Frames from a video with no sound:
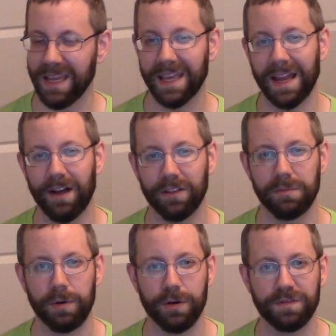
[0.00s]
in how the
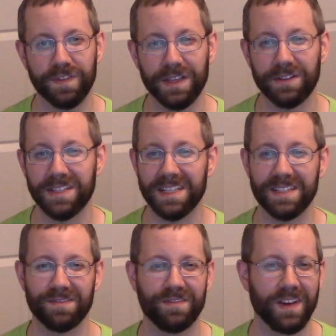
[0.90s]
bow feels
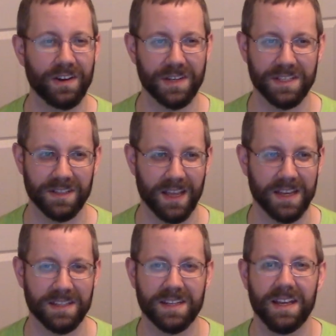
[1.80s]
is very
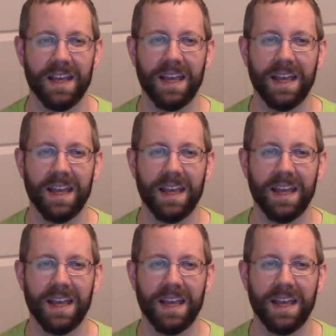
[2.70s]
slight,